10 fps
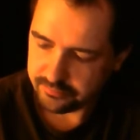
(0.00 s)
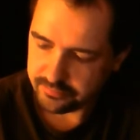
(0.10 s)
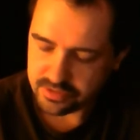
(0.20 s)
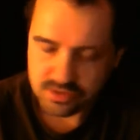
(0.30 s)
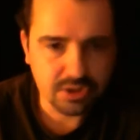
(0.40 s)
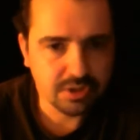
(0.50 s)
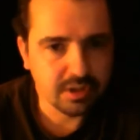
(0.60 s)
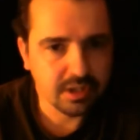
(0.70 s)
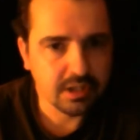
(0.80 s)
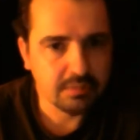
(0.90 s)
It's a good
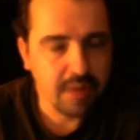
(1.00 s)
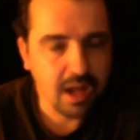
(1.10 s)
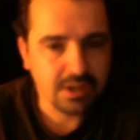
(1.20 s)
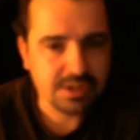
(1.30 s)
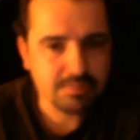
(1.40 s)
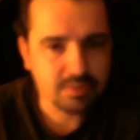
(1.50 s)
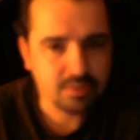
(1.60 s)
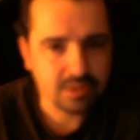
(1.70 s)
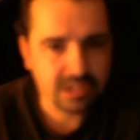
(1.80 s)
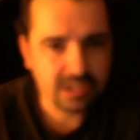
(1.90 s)
balance
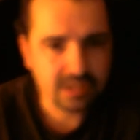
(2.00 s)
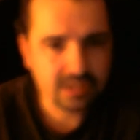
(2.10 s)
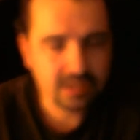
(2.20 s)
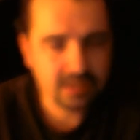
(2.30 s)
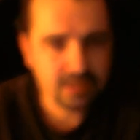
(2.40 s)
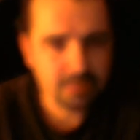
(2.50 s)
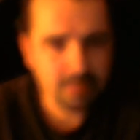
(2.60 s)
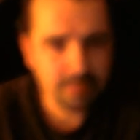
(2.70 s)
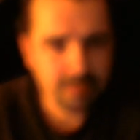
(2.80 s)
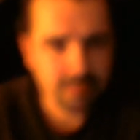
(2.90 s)
between your
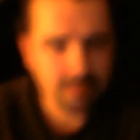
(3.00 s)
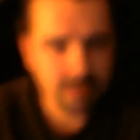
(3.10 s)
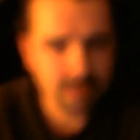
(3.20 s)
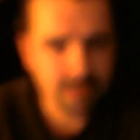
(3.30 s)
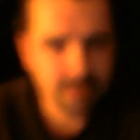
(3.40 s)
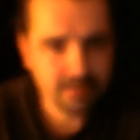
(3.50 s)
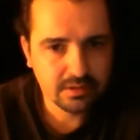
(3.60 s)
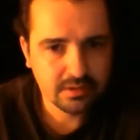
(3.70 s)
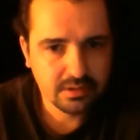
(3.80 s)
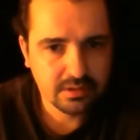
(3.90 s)
pumpkin pie
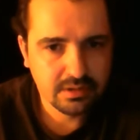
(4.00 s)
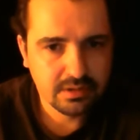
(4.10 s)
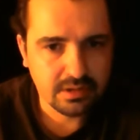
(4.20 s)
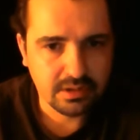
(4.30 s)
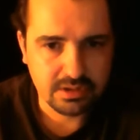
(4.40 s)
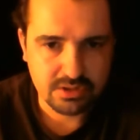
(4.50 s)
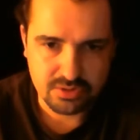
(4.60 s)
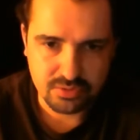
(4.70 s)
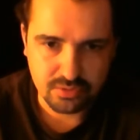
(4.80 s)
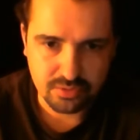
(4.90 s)
and
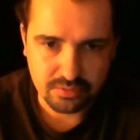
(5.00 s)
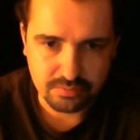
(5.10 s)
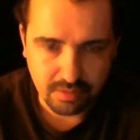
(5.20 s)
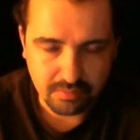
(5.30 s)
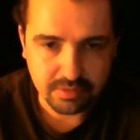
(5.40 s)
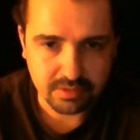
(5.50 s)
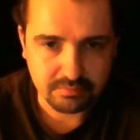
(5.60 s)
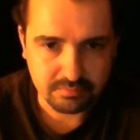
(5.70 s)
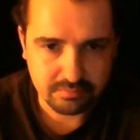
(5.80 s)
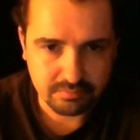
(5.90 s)
your pumpkin
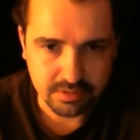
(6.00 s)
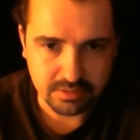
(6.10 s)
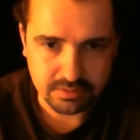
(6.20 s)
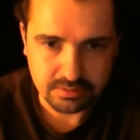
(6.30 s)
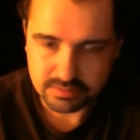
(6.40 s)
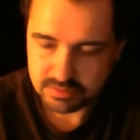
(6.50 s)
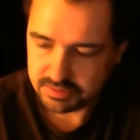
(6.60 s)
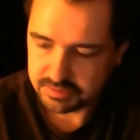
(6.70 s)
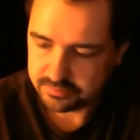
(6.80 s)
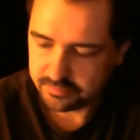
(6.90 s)
beer.
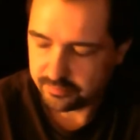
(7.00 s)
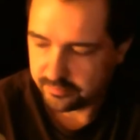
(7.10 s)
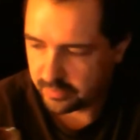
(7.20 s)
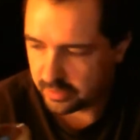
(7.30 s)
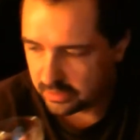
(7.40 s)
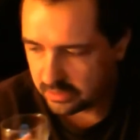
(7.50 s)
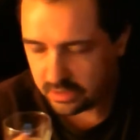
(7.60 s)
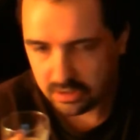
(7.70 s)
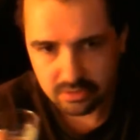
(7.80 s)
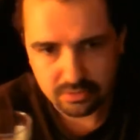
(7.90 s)

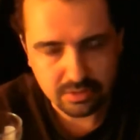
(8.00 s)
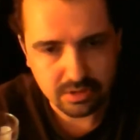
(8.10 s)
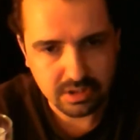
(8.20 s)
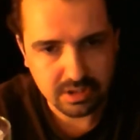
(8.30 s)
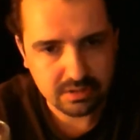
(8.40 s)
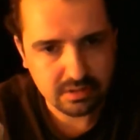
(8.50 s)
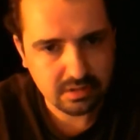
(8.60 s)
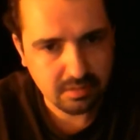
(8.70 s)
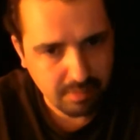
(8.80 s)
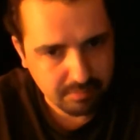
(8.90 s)
You know, you get
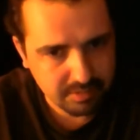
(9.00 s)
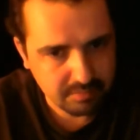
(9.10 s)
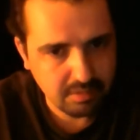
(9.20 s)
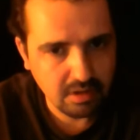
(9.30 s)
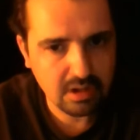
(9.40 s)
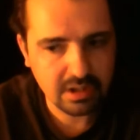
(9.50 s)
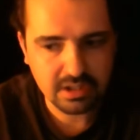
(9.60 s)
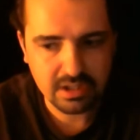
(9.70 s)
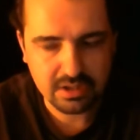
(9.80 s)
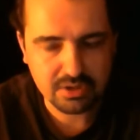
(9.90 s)
the pumpkin pie
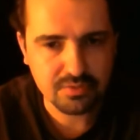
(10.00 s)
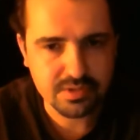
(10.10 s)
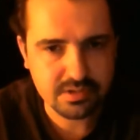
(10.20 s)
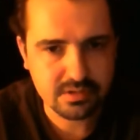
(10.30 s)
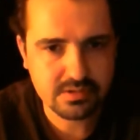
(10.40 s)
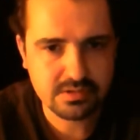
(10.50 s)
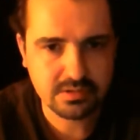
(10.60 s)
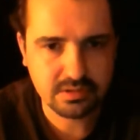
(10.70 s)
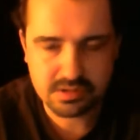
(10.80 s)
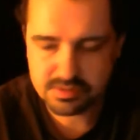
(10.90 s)
characteristics
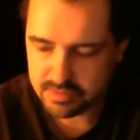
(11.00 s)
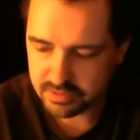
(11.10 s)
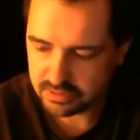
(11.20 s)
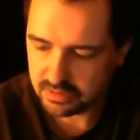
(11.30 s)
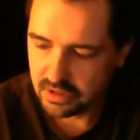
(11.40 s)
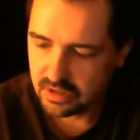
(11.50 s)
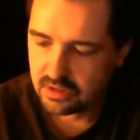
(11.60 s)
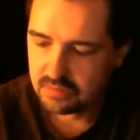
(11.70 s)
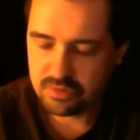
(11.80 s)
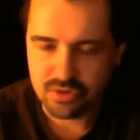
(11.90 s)
in this beer,
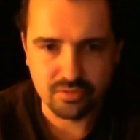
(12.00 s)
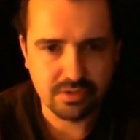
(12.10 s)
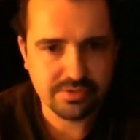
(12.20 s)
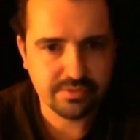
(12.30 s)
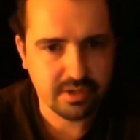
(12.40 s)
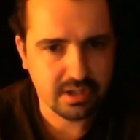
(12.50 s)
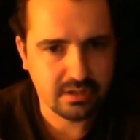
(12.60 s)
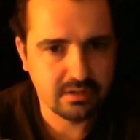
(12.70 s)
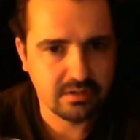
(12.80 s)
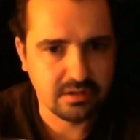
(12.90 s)
but you also get
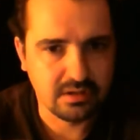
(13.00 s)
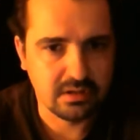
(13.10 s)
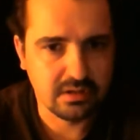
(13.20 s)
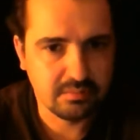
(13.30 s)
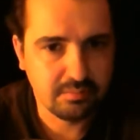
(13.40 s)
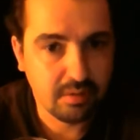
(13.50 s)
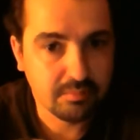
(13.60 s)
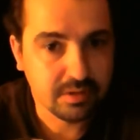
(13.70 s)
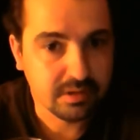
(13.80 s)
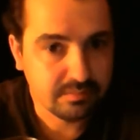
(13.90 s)
the
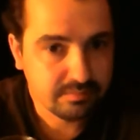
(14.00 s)
pumpkin